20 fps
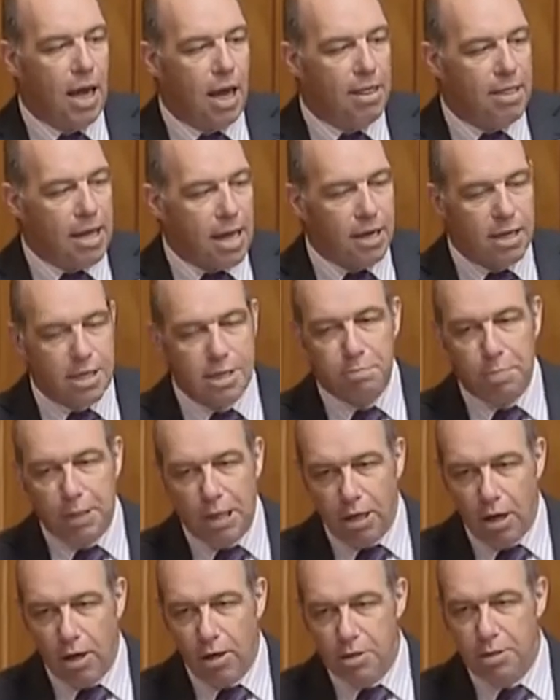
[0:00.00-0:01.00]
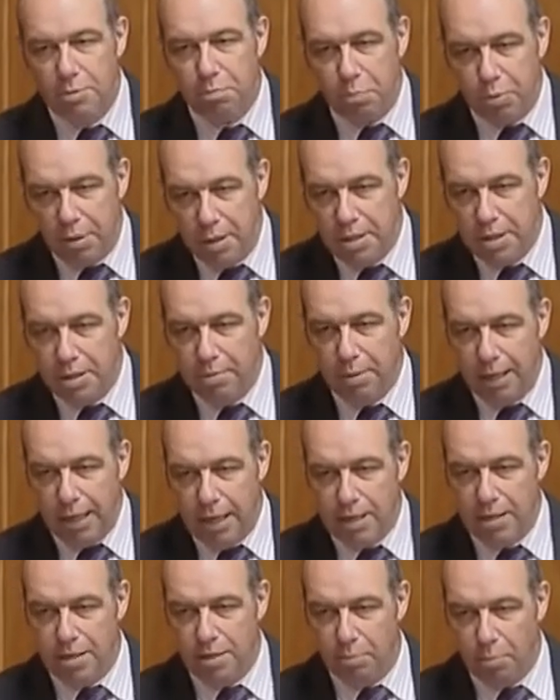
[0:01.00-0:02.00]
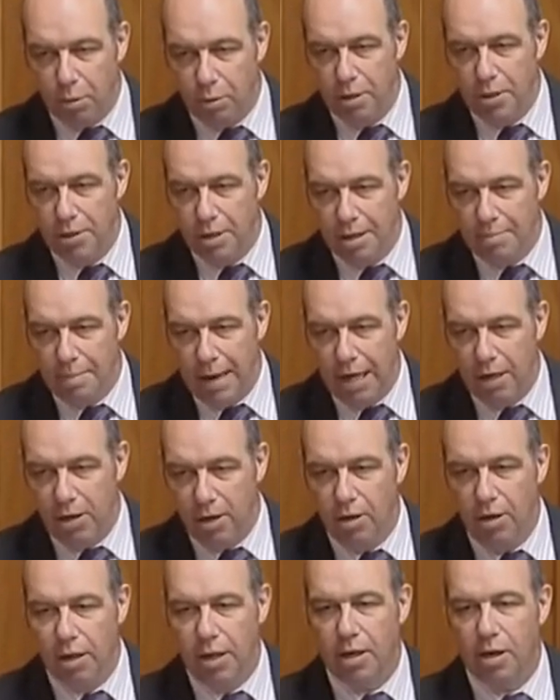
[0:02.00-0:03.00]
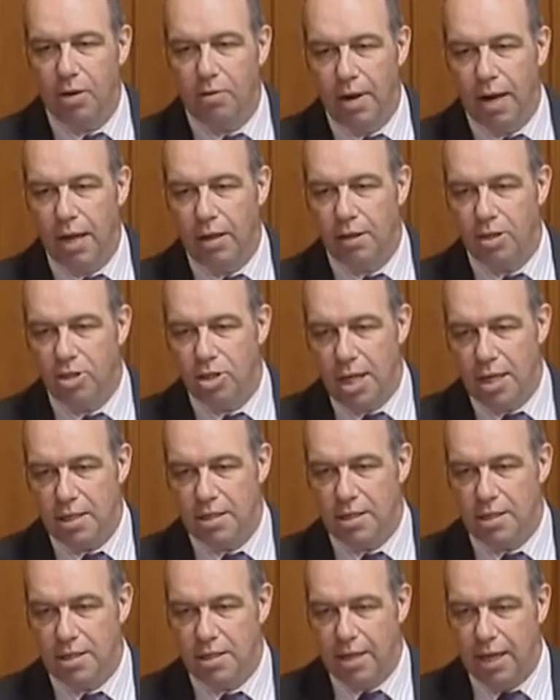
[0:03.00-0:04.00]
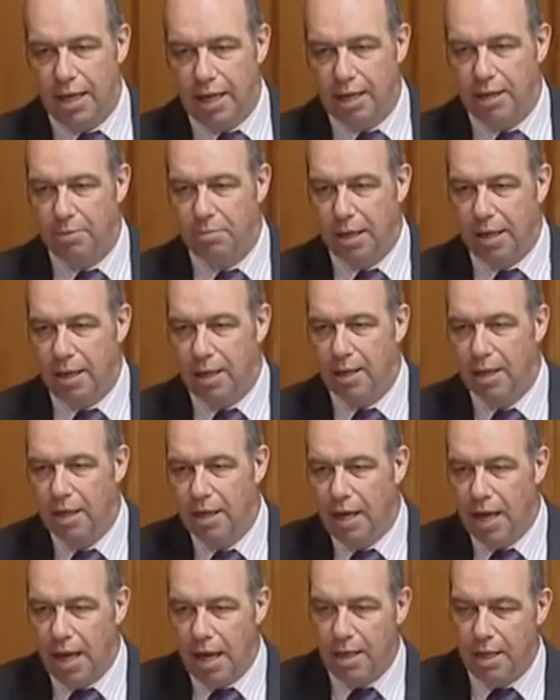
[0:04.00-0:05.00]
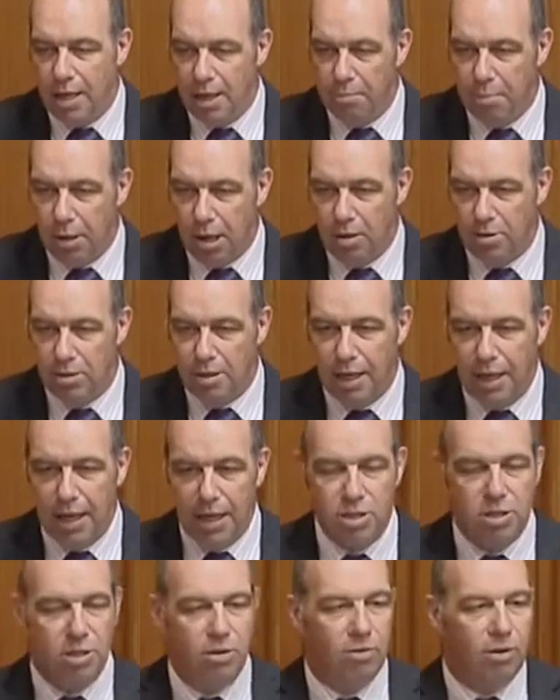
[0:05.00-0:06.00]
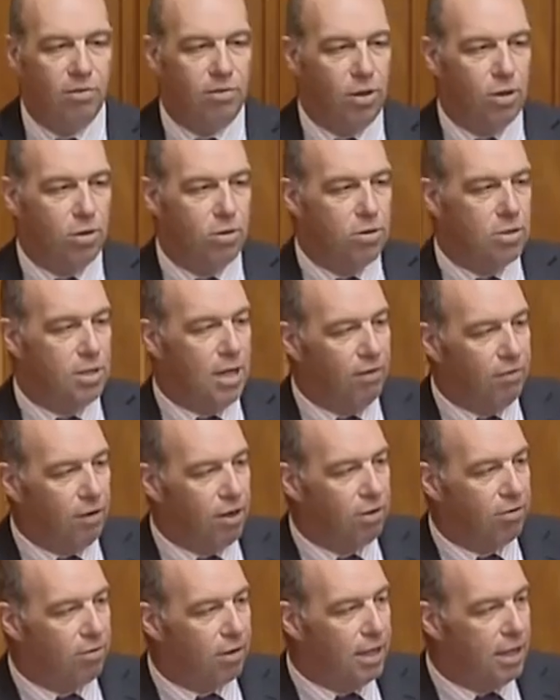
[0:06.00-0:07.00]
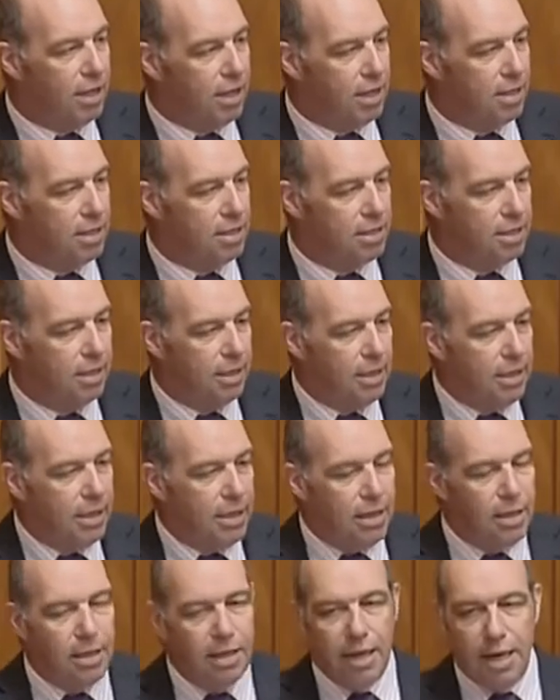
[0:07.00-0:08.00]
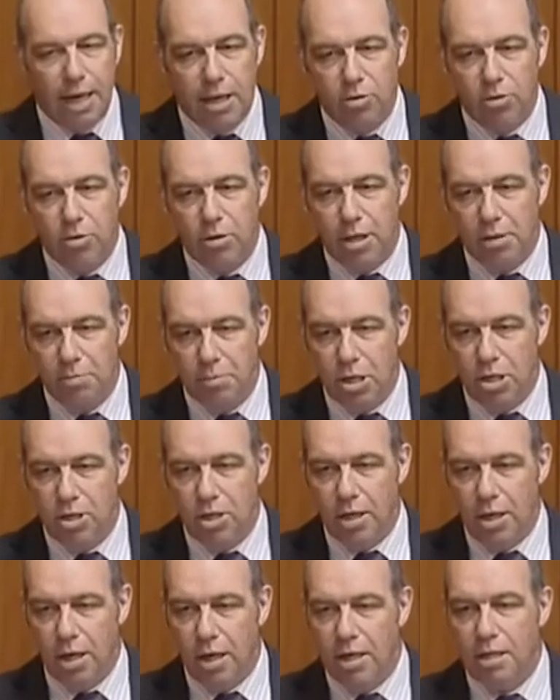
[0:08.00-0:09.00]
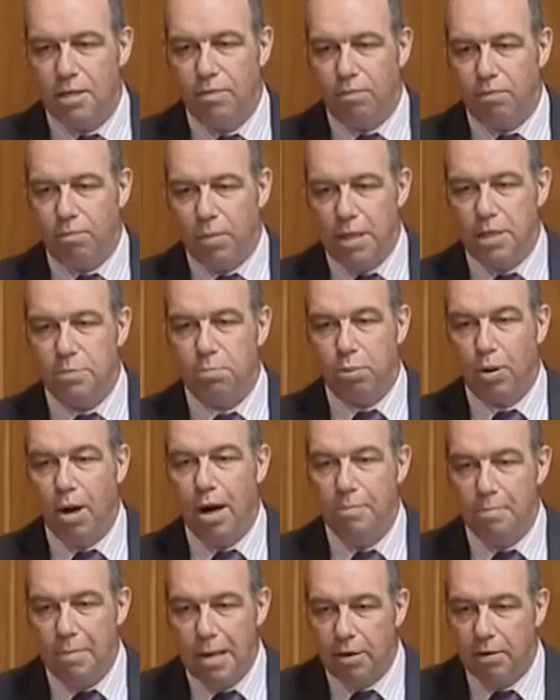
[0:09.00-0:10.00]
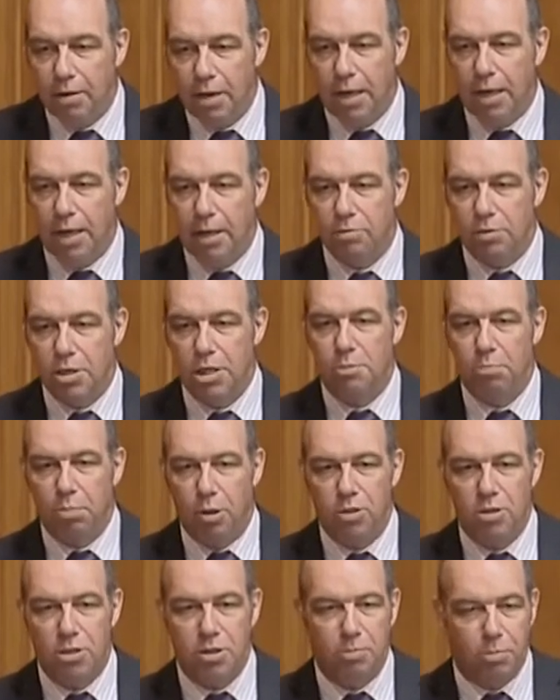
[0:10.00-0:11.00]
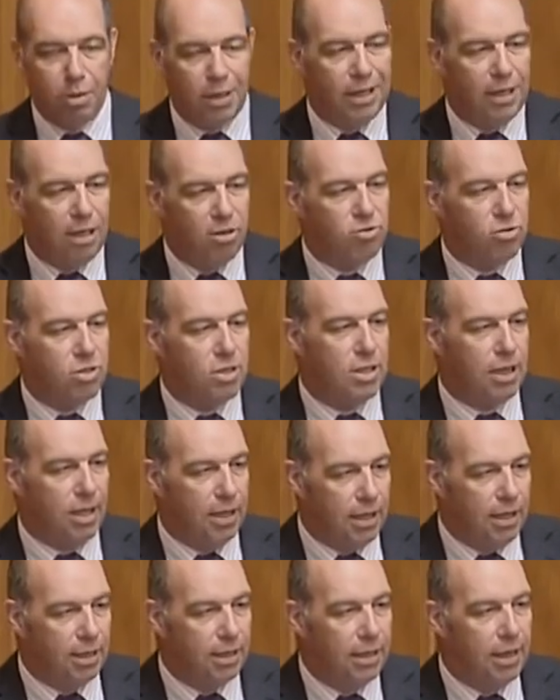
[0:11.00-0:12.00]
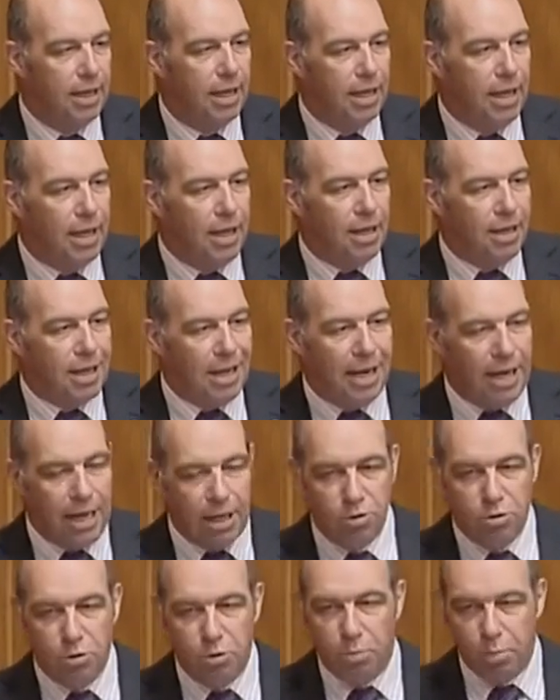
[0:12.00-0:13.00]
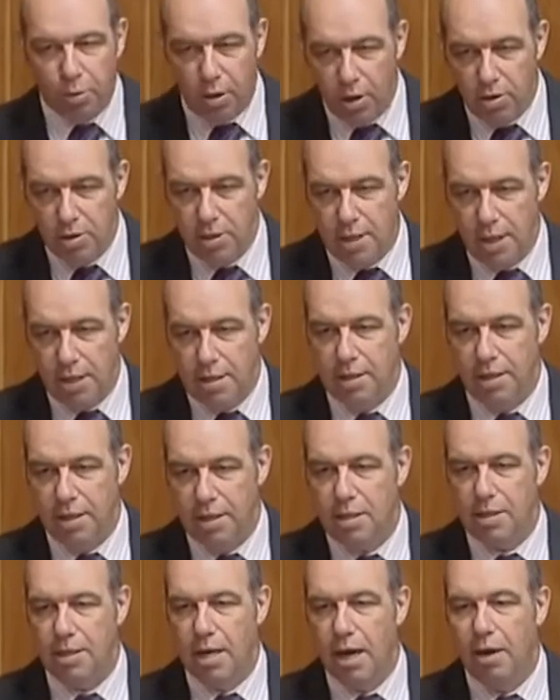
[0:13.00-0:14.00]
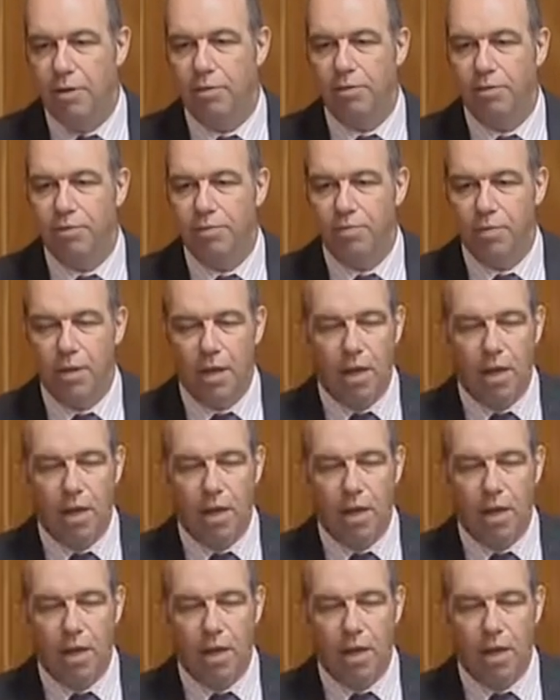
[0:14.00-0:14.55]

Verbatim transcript: And that is because, principally, as the point I made earlier around the Justice Select Committee and their post election reviews every three years, the Electoral Commission is, is primarily responsible and interested in the electoral process itself